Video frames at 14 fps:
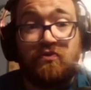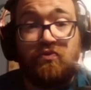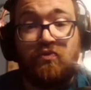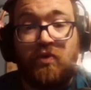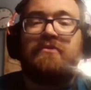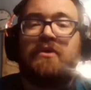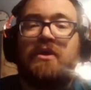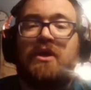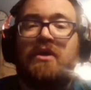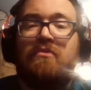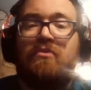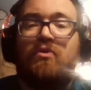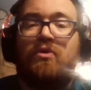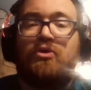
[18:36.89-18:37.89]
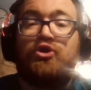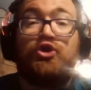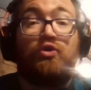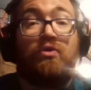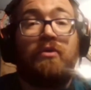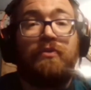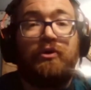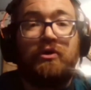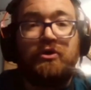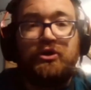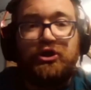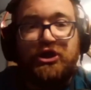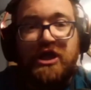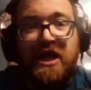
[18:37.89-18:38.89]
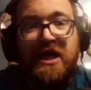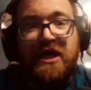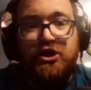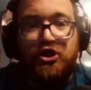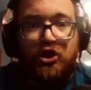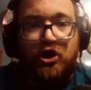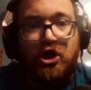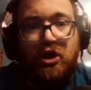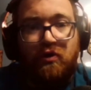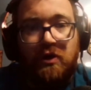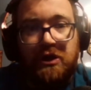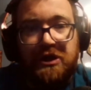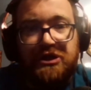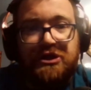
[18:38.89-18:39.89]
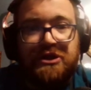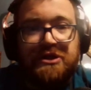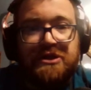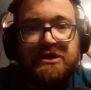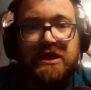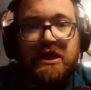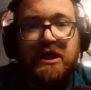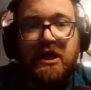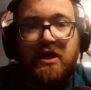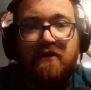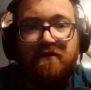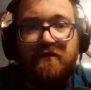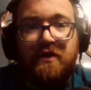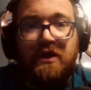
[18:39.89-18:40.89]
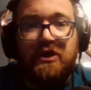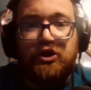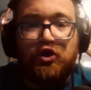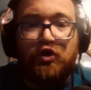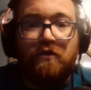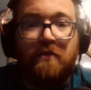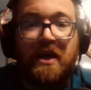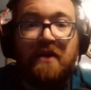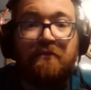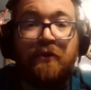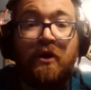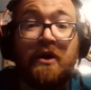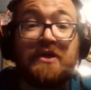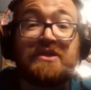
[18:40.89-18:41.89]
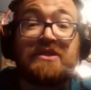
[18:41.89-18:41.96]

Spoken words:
with a more durable change in the coalitions of the two main parties?